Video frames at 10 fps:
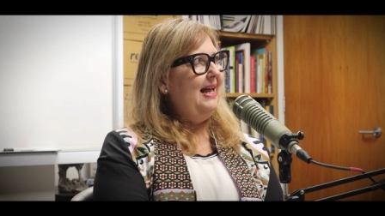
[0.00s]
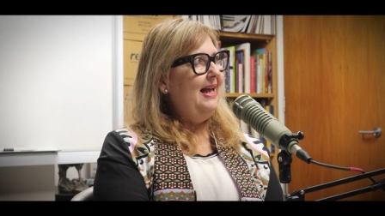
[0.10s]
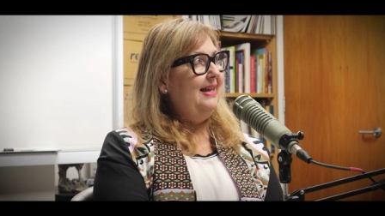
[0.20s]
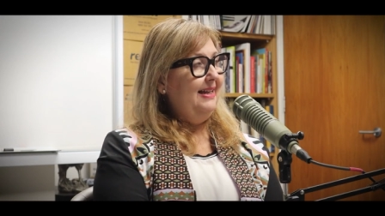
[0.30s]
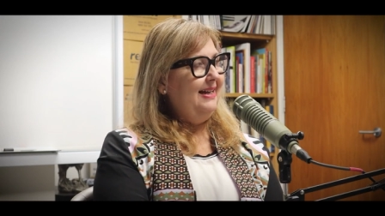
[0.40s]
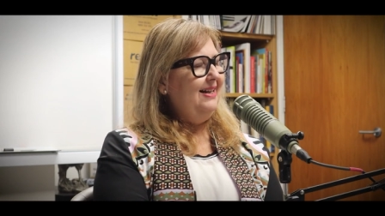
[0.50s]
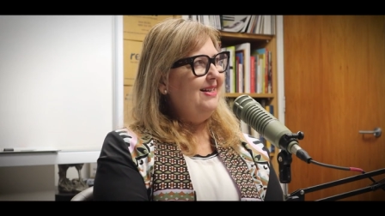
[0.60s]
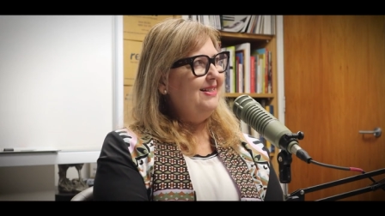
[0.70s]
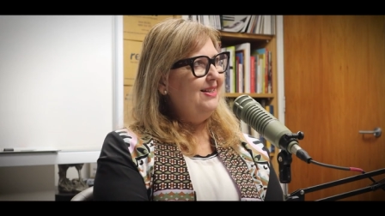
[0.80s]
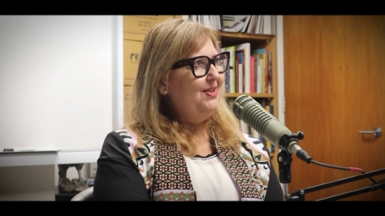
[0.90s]
and then I'll
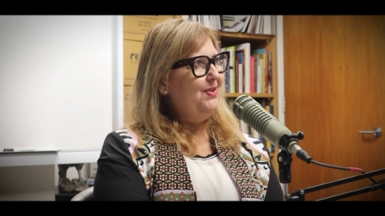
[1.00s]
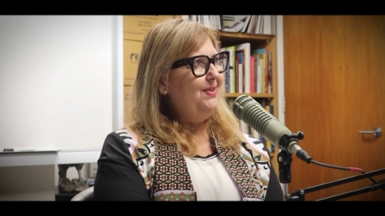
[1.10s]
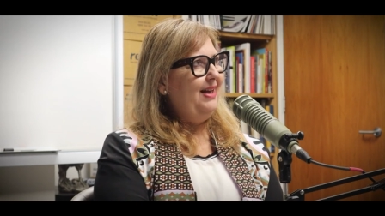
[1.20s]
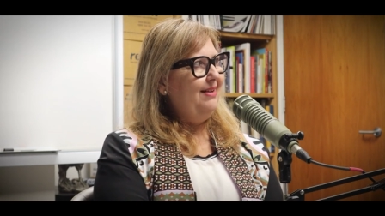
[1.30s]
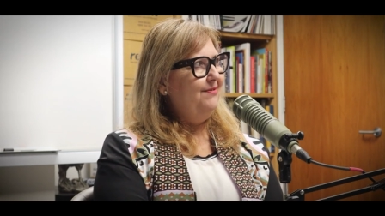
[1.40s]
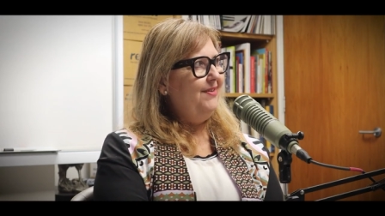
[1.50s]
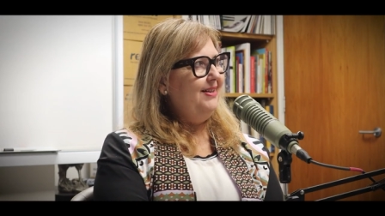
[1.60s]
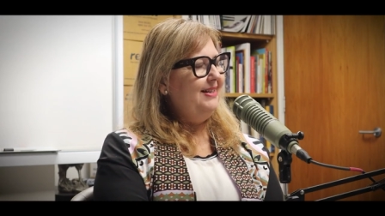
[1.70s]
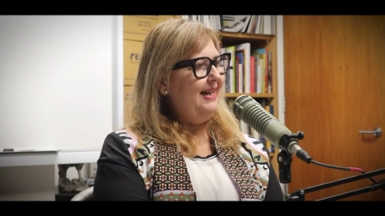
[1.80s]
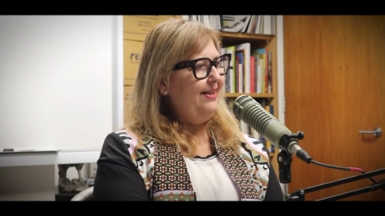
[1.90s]
answer the who they can
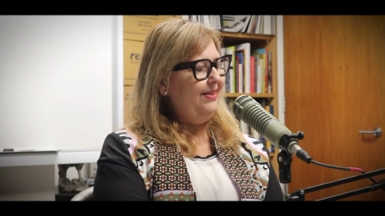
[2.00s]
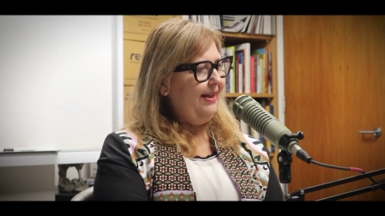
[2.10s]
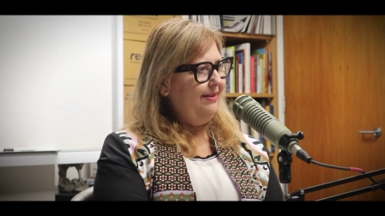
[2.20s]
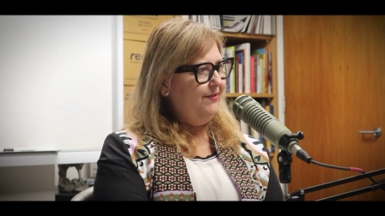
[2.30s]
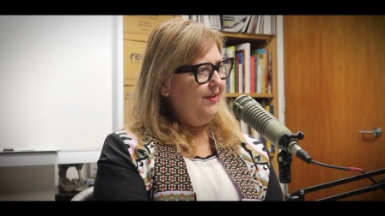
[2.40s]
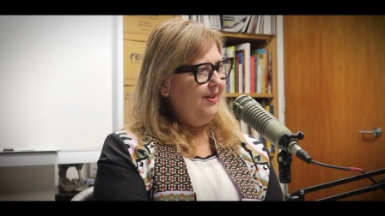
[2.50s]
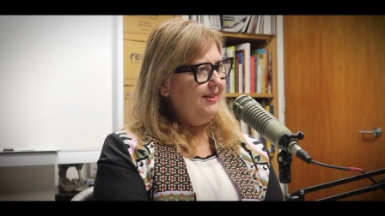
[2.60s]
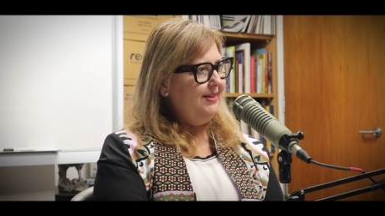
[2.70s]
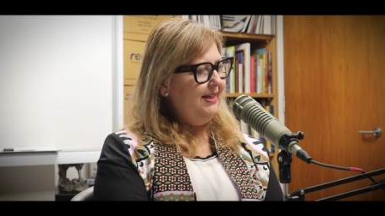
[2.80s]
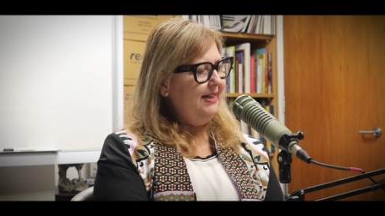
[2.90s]
find and how they can
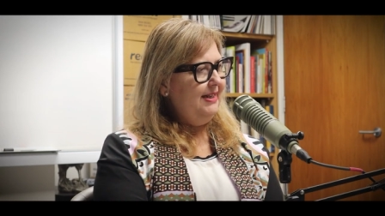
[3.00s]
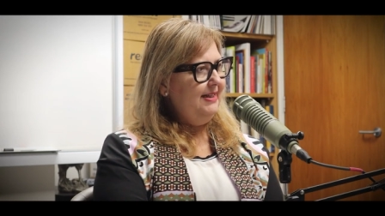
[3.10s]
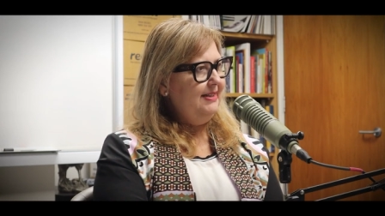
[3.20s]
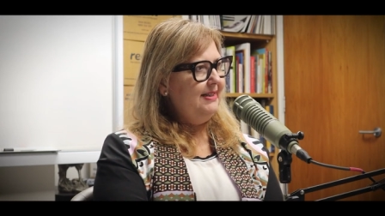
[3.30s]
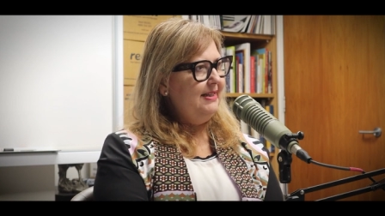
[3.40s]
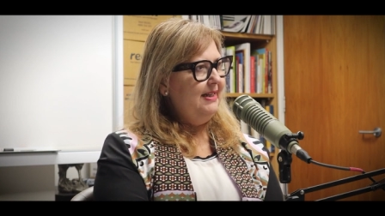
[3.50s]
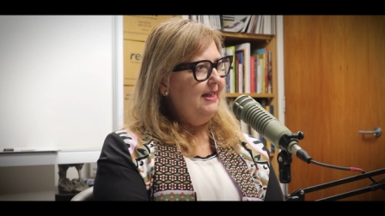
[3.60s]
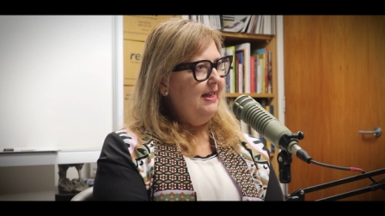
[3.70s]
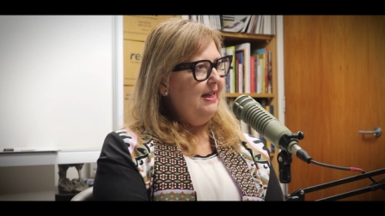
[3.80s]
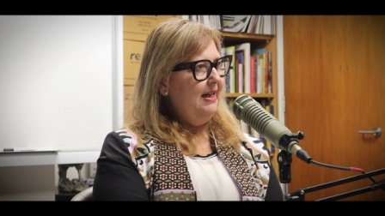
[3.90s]
find is
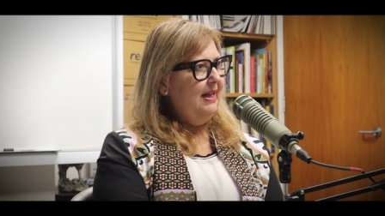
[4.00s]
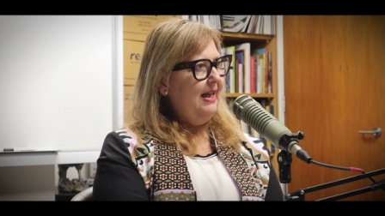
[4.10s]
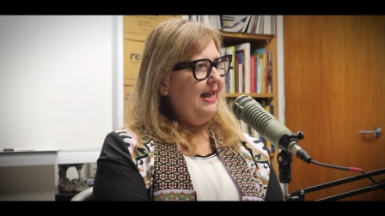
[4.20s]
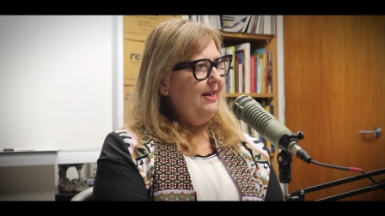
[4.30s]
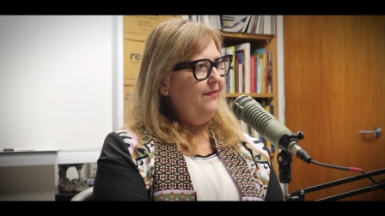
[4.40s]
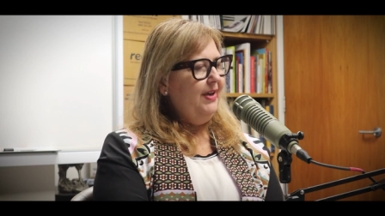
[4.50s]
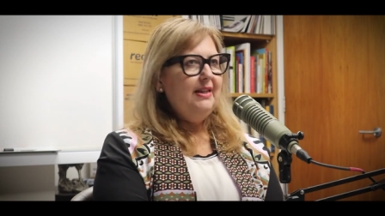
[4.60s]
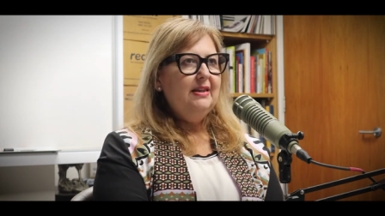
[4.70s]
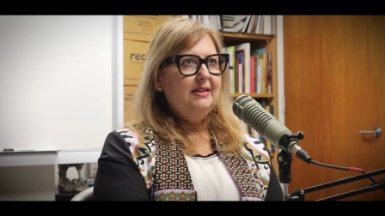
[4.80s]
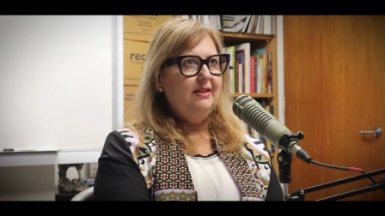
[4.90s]
living
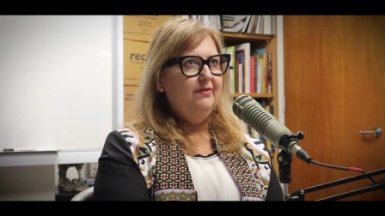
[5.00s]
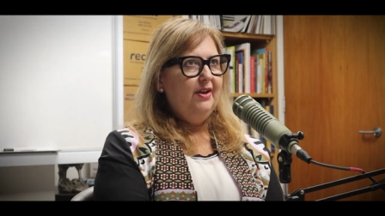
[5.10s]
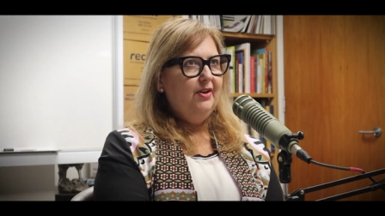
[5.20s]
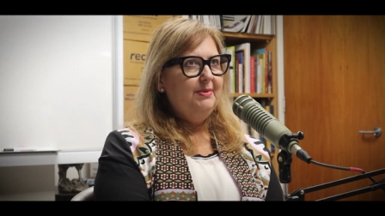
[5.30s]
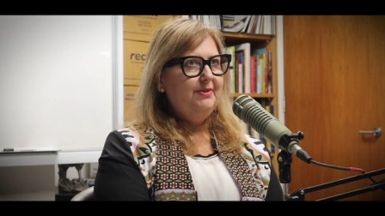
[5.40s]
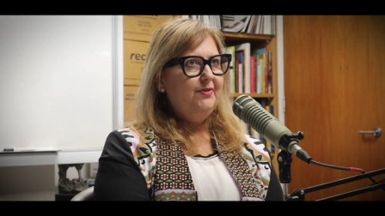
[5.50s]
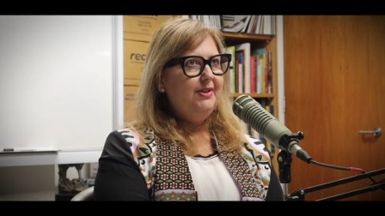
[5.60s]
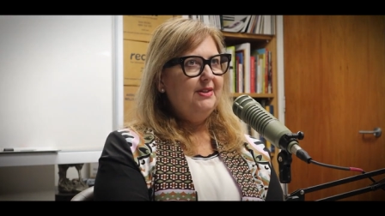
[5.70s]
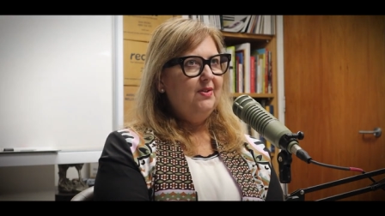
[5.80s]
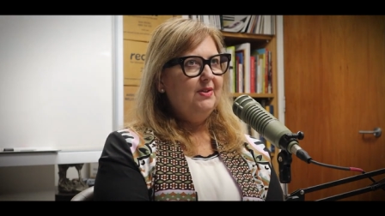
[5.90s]
in this environment for
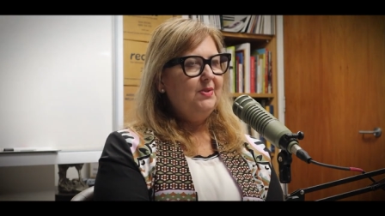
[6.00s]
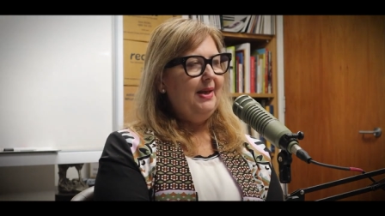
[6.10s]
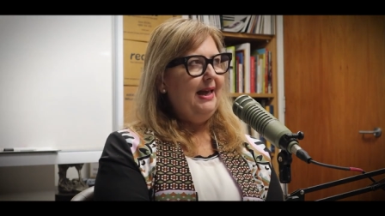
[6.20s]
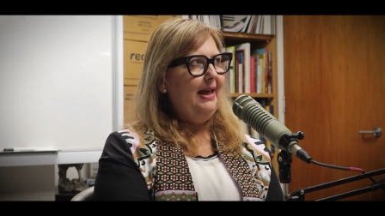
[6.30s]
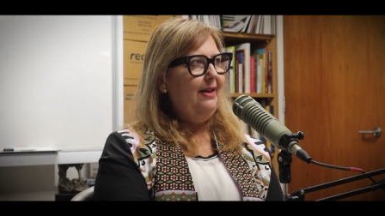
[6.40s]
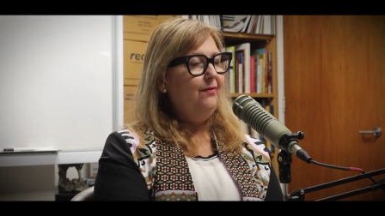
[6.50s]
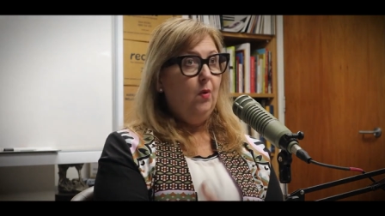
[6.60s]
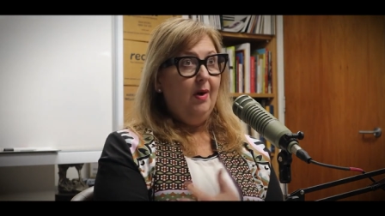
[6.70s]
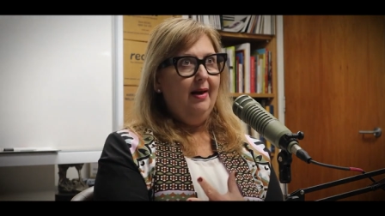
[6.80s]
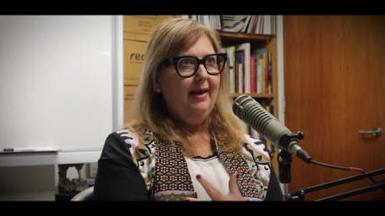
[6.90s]
as long as we have,
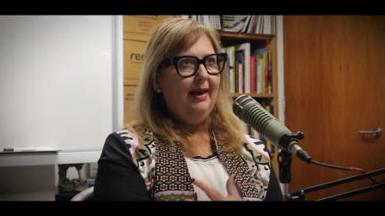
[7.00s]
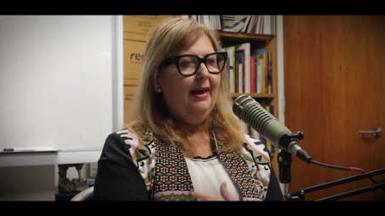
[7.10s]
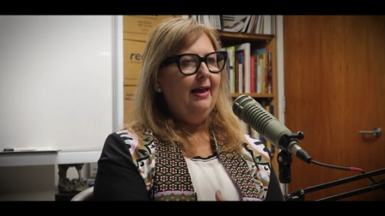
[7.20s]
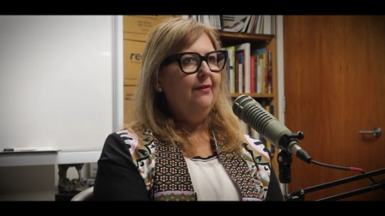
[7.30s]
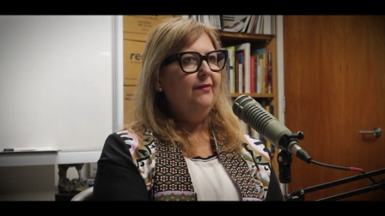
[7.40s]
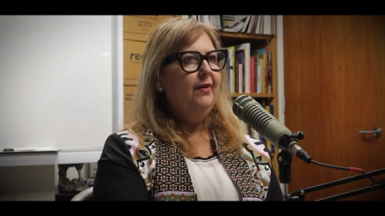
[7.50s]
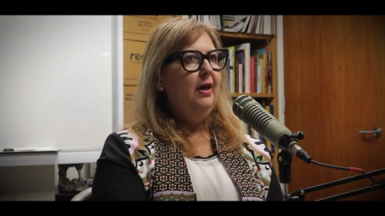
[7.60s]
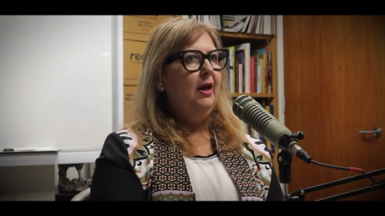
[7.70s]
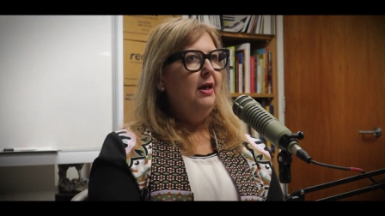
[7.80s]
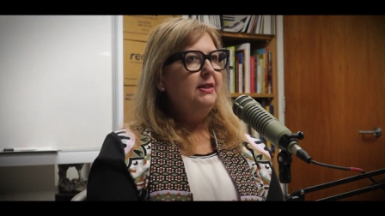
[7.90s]
or I have,
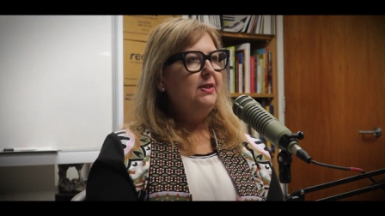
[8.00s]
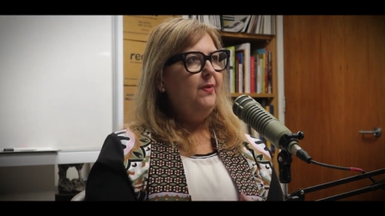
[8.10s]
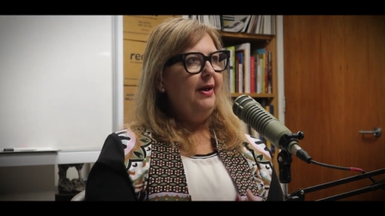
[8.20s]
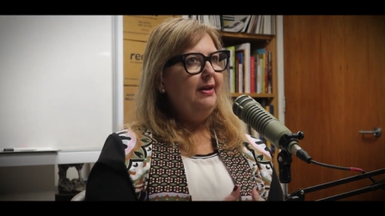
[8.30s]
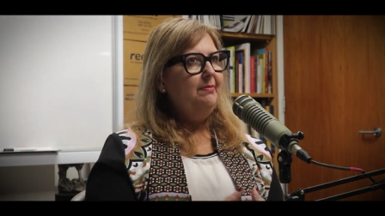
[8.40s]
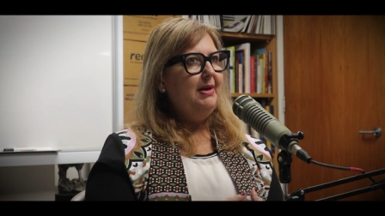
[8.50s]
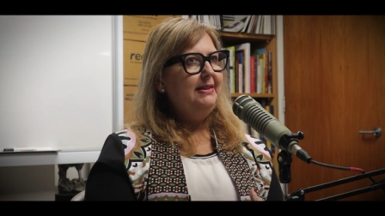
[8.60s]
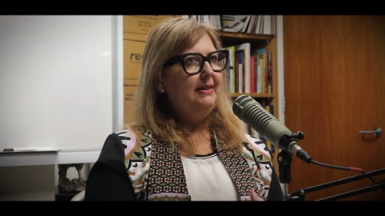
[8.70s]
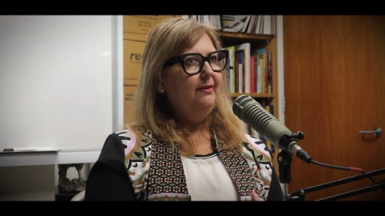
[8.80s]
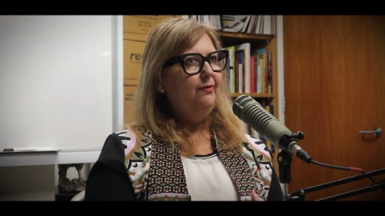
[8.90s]
surrounding
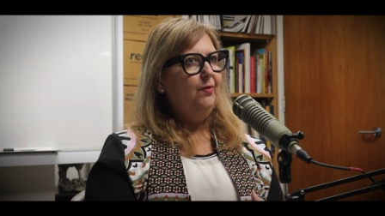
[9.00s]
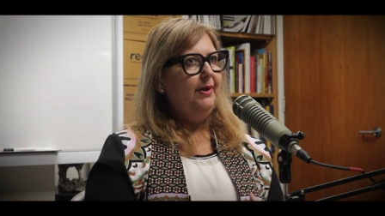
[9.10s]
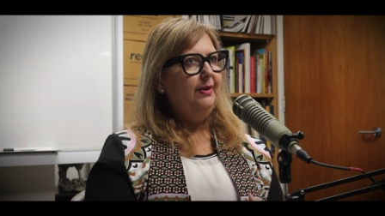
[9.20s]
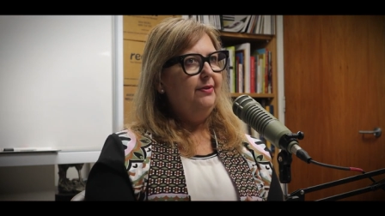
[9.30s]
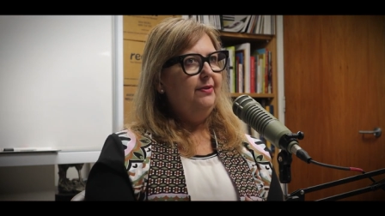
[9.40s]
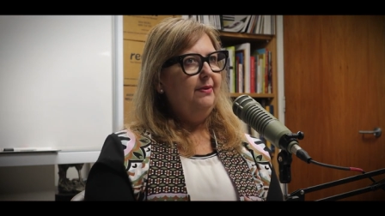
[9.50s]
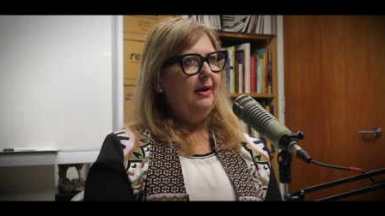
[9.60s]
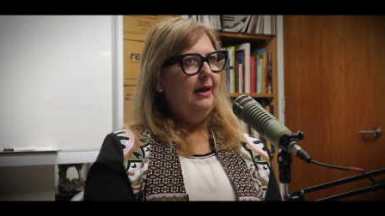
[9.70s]
myself with